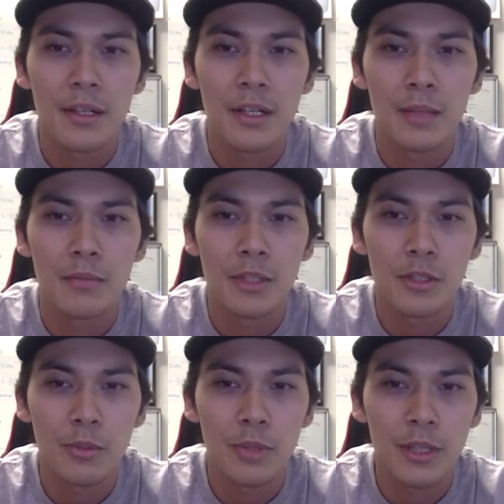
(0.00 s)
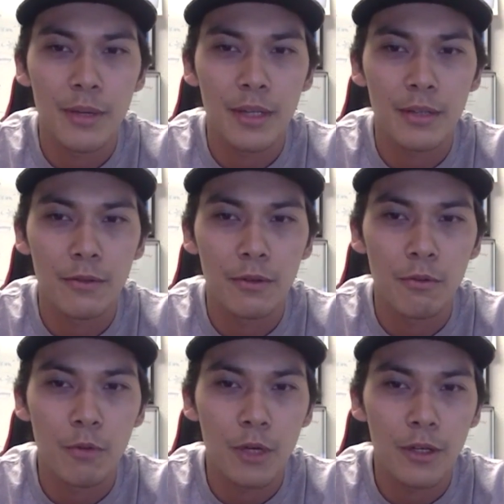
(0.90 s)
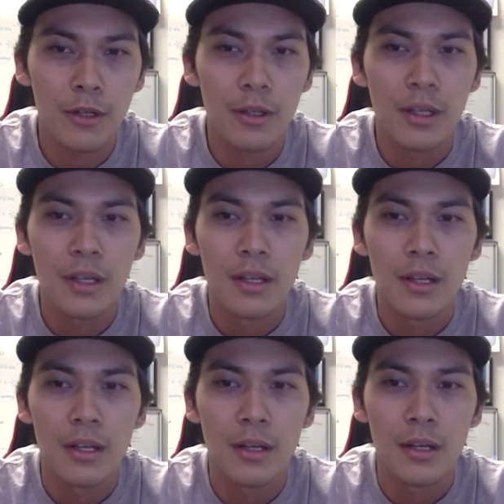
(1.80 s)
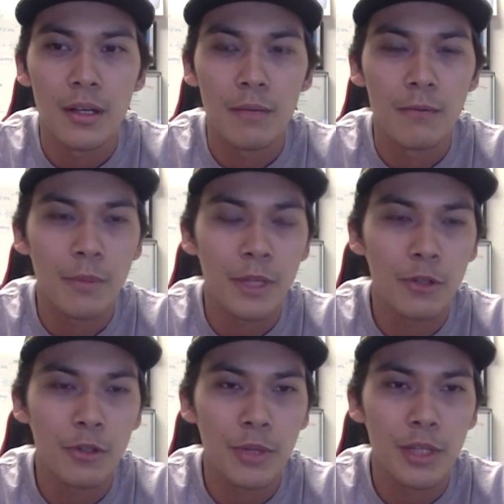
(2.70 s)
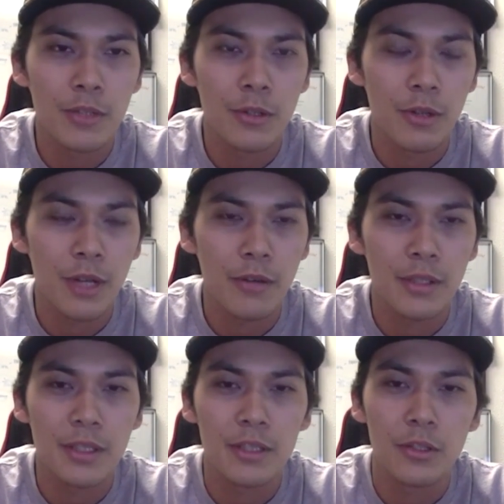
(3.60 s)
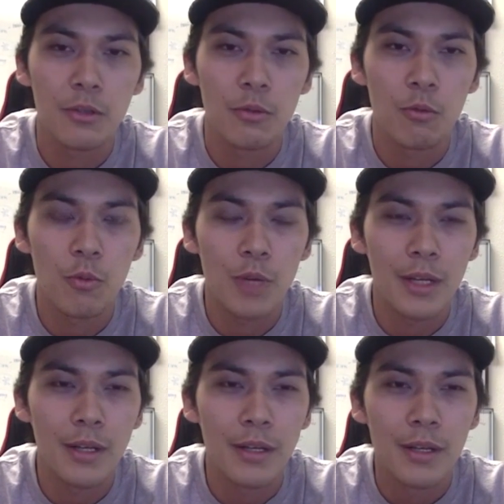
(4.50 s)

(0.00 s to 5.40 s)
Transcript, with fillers: um, just to redirect the flow of water um, from entryways or areas that you don't want